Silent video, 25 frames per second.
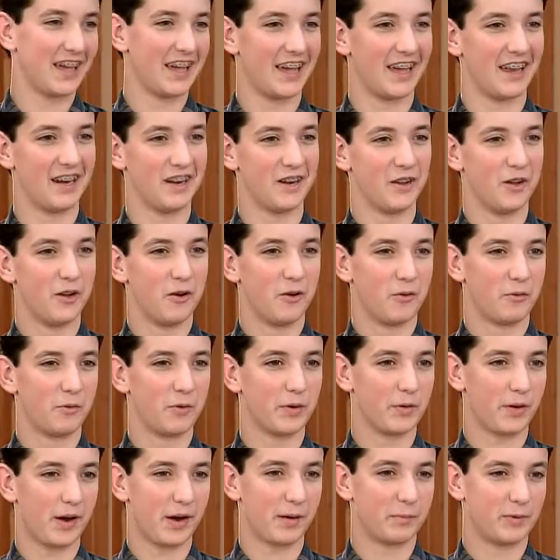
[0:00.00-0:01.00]
and we
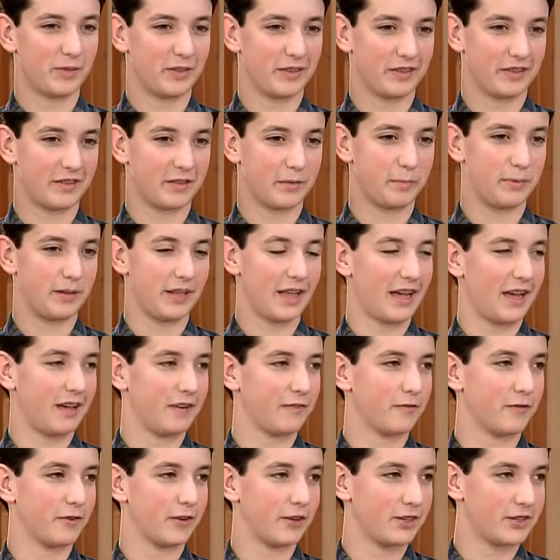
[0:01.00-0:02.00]
were able to supply
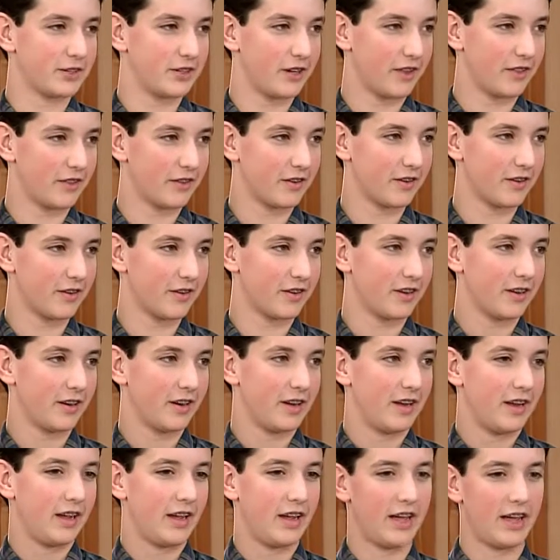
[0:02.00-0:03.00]
for each other,
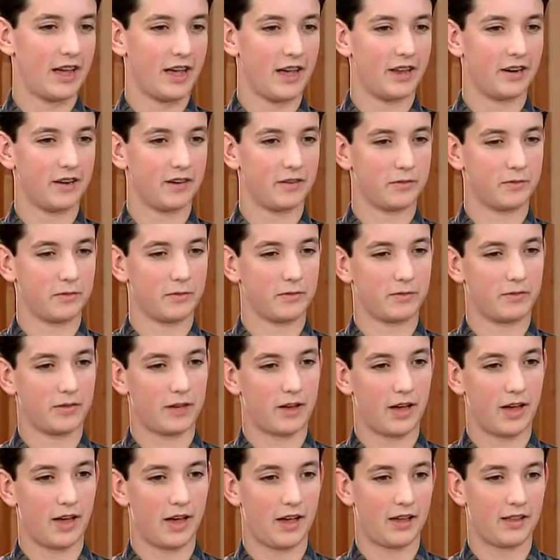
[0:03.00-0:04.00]
and
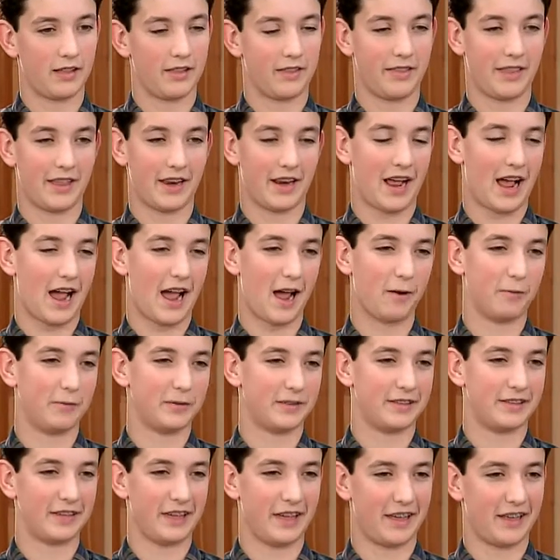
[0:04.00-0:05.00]
then I would
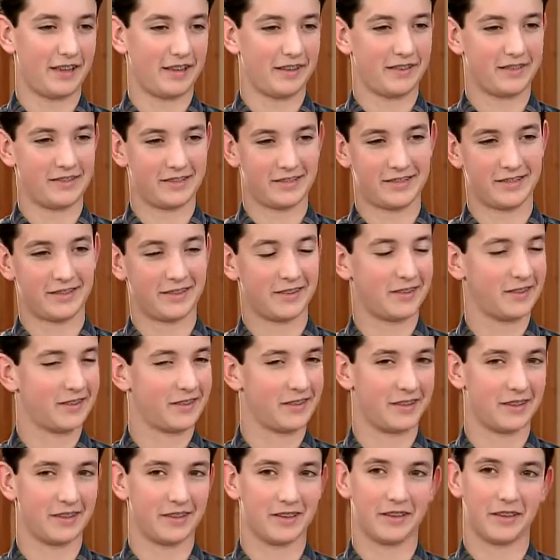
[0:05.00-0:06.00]
say just
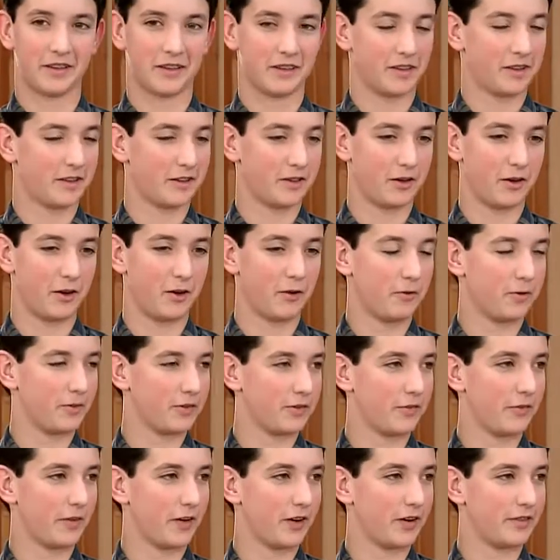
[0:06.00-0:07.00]
to go as
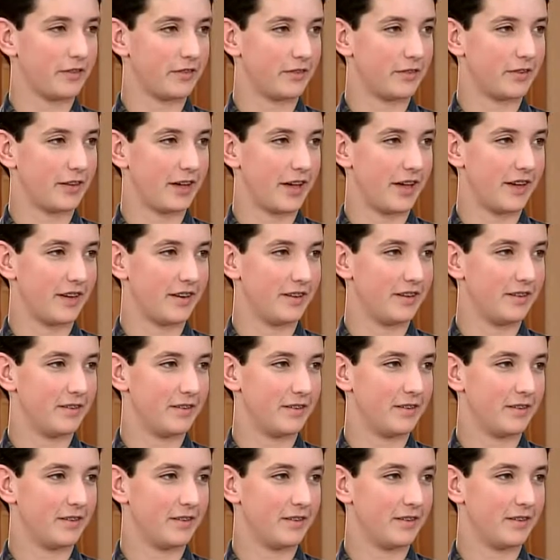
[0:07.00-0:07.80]
far as you can,